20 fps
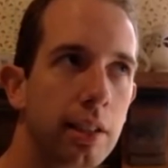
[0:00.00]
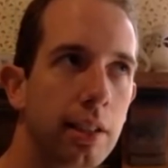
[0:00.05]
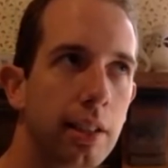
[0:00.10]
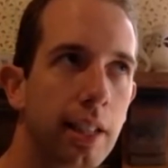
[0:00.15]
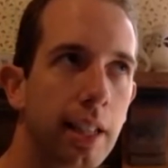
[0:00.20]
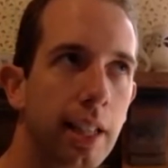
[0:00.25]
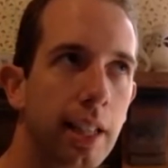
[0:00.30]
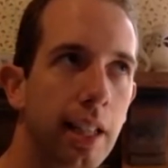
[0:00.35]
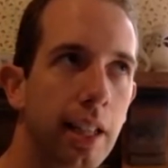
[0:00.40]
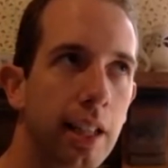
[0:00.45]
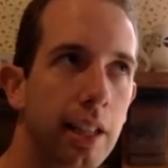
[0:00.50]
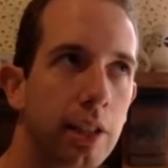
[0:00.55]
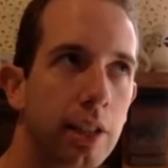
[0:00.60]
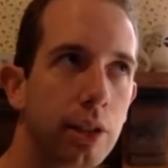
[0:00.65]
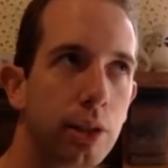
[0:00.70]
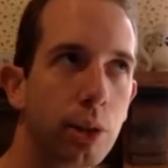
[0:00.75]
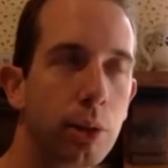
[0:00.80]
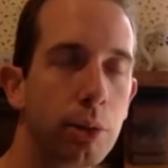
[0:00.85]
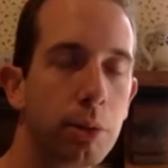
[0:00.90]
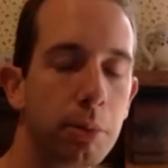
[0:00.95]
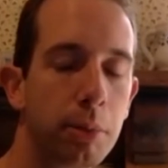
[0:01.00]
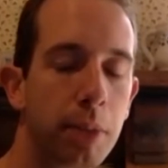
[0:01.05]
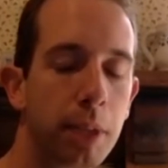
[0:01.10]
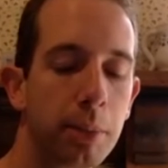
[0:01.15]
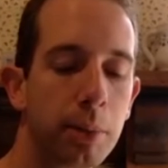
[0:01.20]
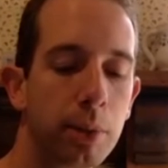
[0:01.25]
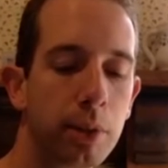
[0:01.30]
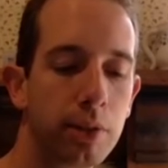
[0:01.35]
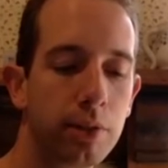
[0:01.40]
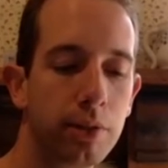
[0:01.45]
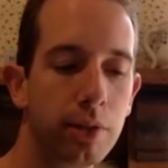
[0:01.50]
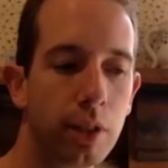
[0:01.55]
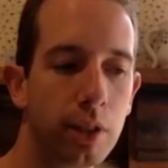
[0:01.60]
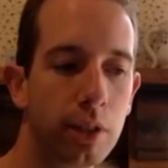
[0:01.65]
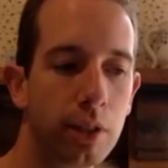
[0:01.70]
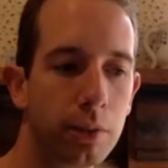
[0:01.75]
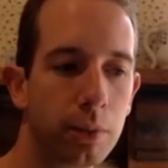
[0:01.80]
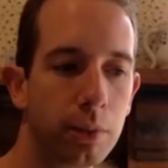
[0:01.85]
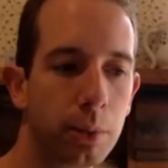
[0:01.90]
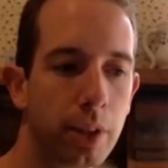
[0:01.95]
large group of people
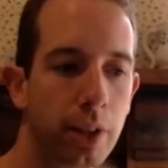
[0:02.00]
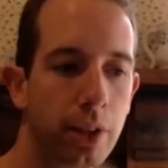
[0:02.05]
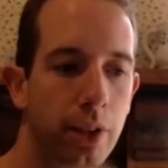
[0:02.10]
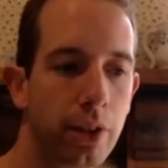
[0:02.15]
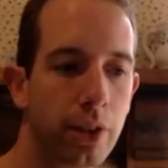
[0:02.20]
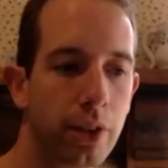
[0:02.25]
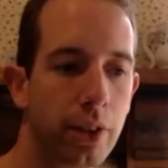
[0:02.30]
involved with